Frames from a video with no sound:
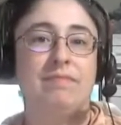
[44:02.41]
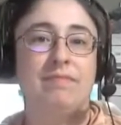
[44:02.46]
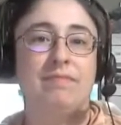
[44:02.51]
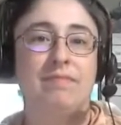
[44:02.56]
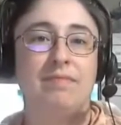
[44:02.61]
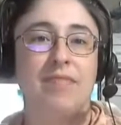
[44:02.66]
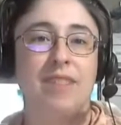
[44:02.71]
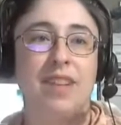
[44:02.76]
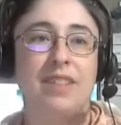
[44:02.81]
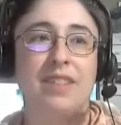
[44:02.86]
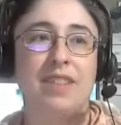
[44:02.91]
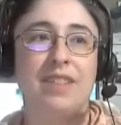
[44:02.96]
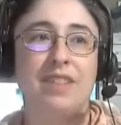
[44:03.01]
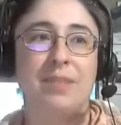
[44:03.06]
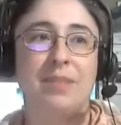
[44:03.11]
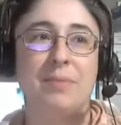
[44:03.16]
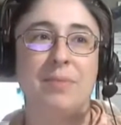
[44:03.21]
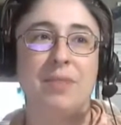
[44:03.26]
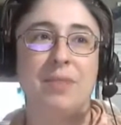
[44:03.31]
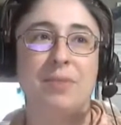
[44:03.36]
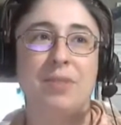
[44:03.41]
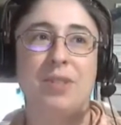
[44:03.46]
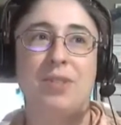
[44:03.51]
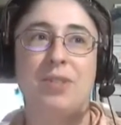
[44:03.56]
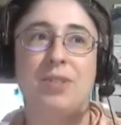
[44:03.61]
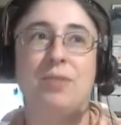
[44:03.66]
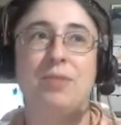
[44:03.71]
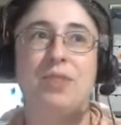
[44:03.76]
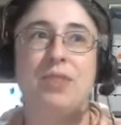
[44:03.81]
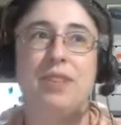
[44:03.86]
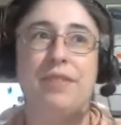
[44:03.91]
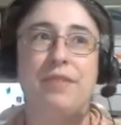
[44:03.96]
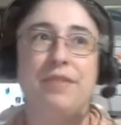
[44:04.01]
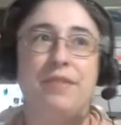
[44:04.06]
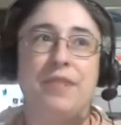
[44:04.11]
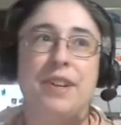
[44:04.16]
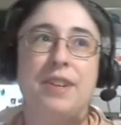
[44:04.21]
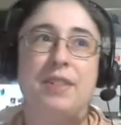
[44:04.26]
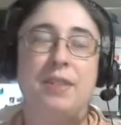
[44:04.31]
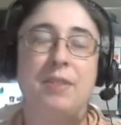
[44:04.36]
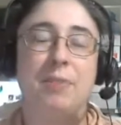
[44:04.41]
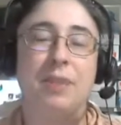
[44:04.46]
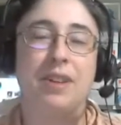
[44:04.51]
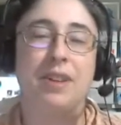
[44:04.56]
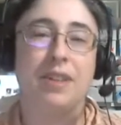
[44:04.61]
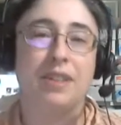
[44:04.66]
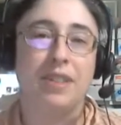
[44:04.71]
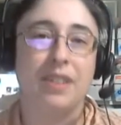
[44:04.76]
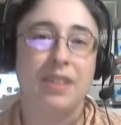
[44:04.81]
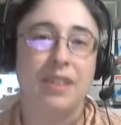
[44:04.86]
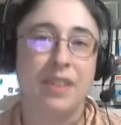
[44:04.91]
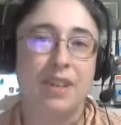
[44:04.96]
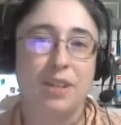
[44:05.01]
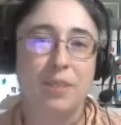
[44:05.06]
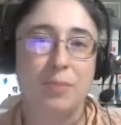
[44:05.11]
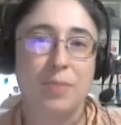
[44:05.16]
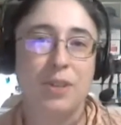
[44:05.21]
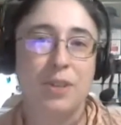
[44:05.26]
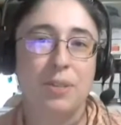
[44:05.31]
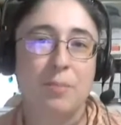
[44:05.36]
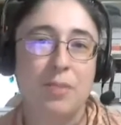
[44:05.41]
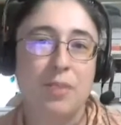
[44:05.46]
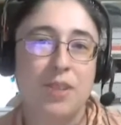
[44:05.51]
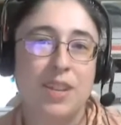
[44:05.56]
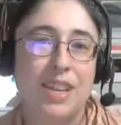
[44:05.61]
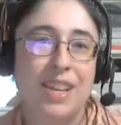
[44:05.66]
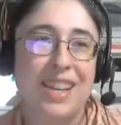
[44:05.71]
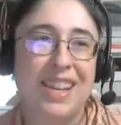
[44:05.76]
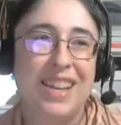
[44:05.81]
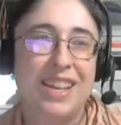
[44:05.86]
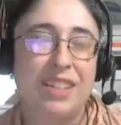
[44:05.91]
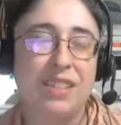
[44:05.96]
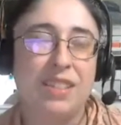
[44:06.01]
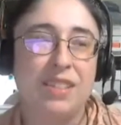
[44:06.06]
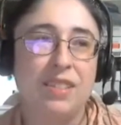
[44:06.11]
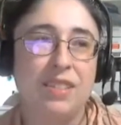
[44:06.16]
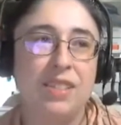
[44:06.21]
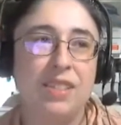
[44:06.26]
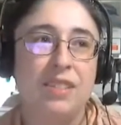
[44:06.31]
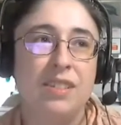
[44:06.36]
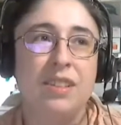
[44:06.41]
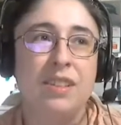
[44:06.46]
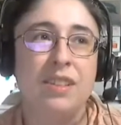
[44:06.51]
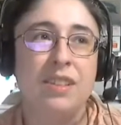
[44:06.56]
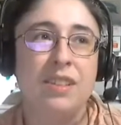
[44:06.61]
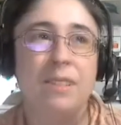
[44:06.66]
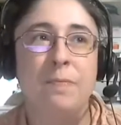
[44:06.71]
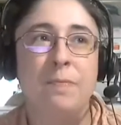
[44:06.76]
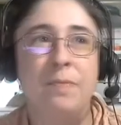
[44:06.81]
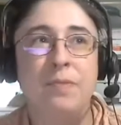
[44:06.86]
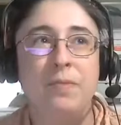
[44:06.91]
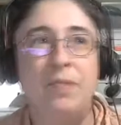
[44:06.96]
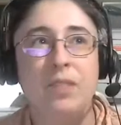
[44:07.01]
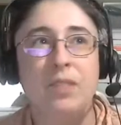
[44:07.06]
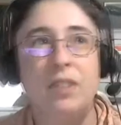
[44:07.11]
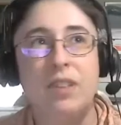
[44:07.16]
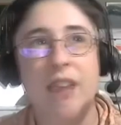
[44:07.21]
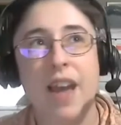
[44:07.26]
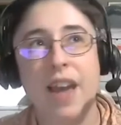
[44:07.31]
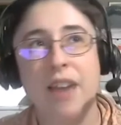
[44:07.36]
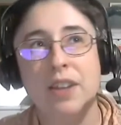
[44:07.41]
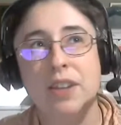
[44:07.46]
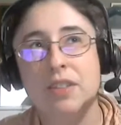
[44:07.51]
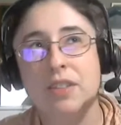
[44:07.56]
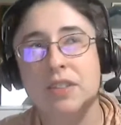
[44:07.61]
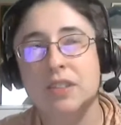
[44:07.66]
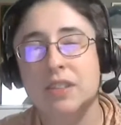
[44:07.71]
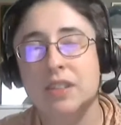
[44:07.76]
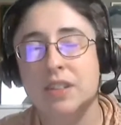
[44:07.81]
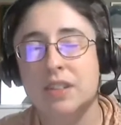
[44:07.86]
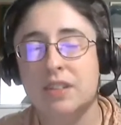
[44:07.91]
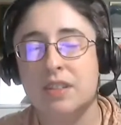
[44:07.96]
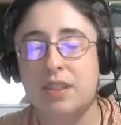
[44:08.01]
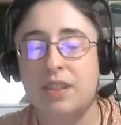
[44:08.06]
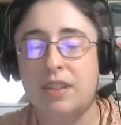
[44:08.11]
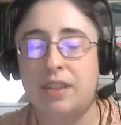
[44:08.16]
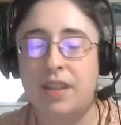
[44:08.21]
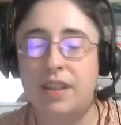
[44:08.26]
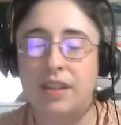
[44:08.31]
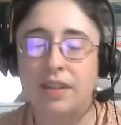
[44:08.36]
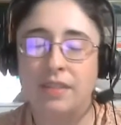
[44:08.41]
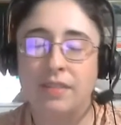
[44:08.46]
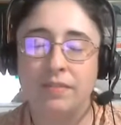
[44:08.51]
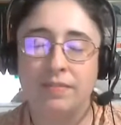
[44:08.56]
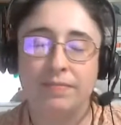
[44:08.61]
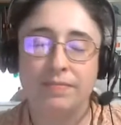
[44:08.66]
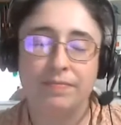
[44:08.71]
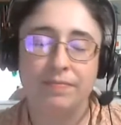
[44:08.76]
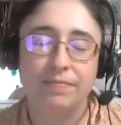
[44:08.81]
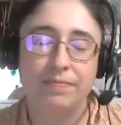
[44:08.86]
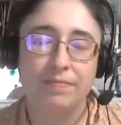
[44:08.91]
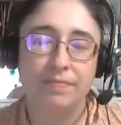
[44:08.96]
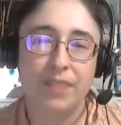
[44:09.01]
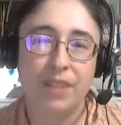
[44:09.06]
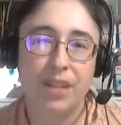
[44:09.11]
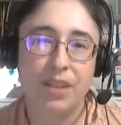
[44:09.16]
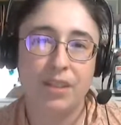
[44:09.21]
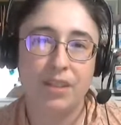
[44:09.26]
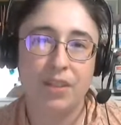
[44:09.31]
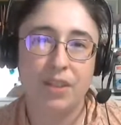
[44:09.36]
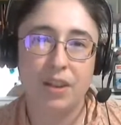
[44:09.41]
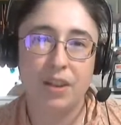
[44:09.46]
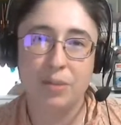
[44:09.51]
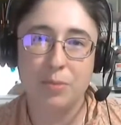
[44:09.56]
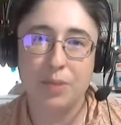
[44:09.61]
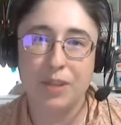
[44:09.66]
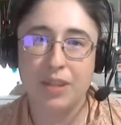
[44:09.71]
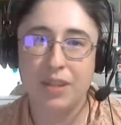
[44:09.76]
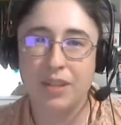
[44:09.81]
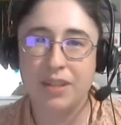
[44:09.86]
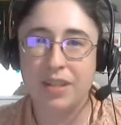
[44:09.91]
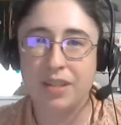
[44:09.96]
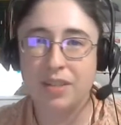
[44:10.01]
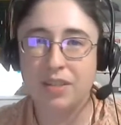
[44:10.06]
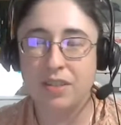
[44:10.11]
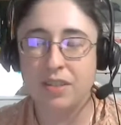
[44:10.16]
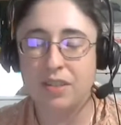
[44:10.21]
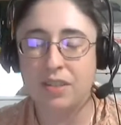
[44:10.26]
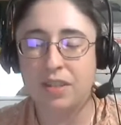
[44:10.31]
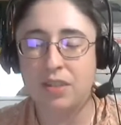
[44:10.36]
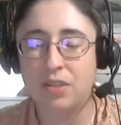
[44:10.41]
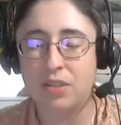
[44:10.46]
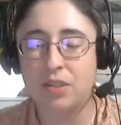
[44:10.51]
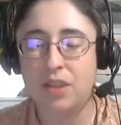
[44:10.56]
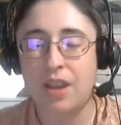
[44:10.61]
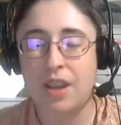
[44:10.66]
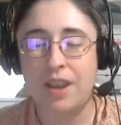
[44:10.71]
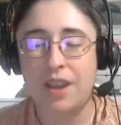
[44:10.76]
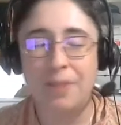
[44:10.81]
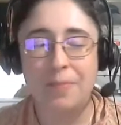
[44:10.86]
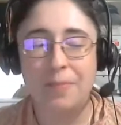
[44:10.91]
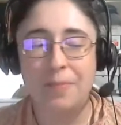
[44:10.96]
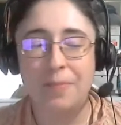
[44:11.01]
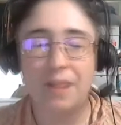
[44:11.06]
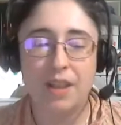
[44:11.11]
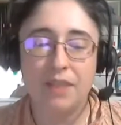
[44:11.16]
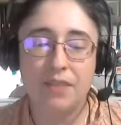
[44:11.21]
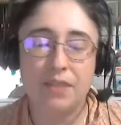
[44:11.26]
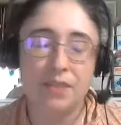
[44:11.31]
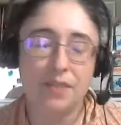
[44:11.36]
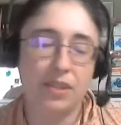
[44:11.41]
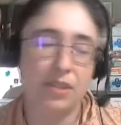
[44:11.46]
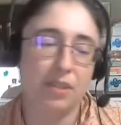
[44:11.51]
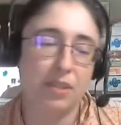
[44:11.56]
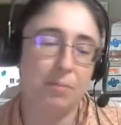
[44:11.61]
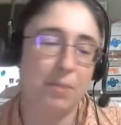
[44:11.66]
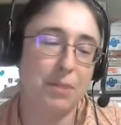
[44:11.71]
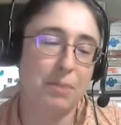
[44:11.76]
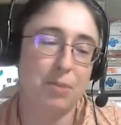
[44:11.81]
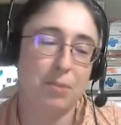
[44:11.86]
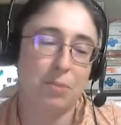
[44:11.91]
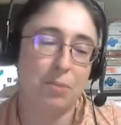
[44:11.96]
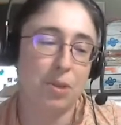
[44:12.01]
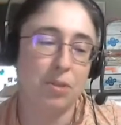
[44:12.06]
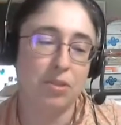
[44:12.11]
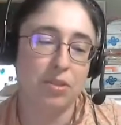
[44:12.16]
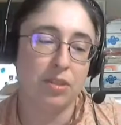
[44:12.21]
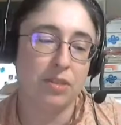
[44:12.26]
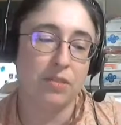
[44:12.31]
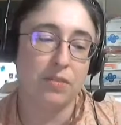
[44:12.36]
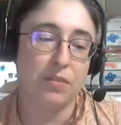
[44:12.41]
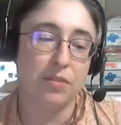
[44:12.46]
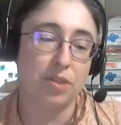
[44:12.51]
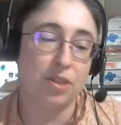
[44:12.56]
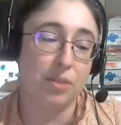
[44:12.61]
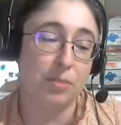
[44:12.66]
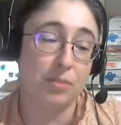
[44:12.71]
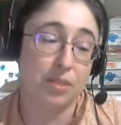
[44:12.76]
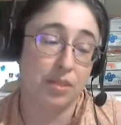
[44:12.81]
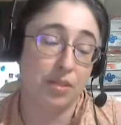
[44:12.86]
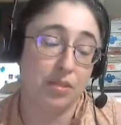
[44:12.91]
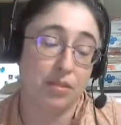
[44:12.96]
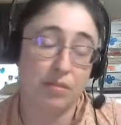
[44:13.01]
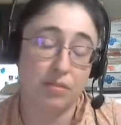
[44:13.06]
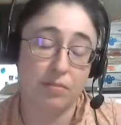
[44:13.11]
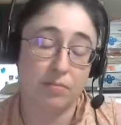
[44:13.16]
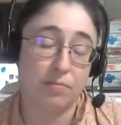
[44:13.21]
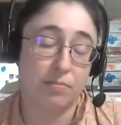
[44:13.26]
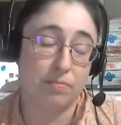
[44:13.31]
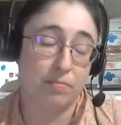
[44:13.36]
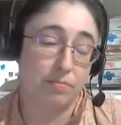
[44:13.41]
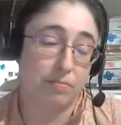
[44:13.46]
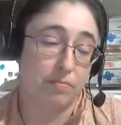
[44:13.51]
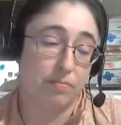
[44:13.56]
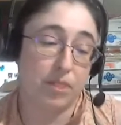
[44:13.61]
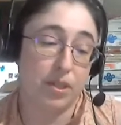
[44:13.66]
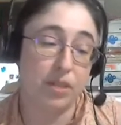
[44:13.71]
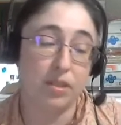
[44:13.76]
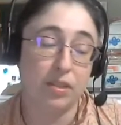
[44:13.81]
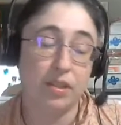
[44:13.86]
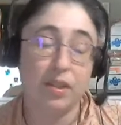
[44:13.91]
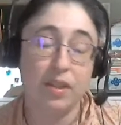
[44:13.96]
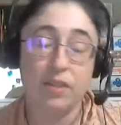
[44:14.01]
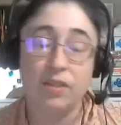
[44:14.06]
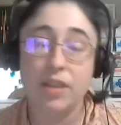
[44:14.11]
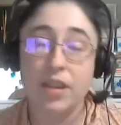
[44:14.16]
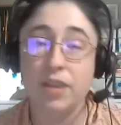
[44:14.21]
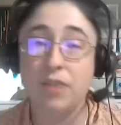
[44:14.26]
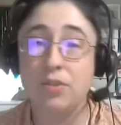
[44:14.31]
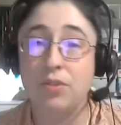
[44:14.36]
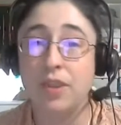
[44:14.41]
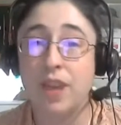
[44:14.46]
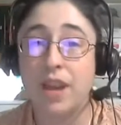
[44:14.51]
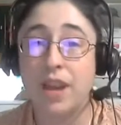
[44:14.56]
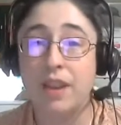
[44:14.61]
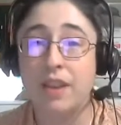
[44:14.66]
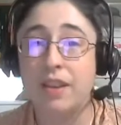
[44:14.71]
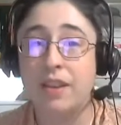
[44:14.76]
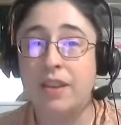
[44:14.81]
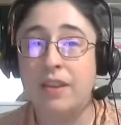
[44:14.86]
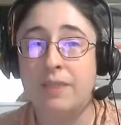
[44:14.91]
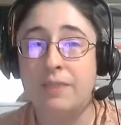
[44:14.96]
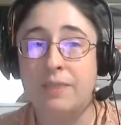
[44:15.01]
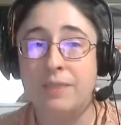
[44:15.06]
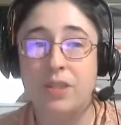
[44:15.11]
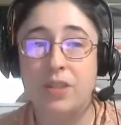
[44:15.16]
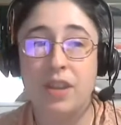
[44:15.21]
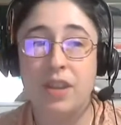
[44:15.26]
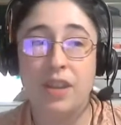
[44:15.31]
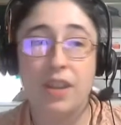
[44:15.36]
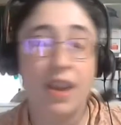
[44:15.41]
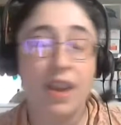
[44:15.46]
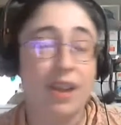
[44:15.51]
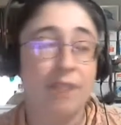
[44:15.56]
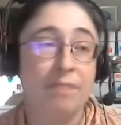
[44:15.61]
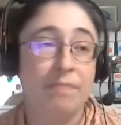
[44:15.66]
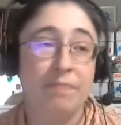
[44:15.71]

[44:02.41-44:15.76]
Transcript: And that's something we generally frown upon in the cosplay community. Yes, accuracy is a thing in cosplay contests and such. And I've even seen people post on the forums as recently as yesterday saying, yeah,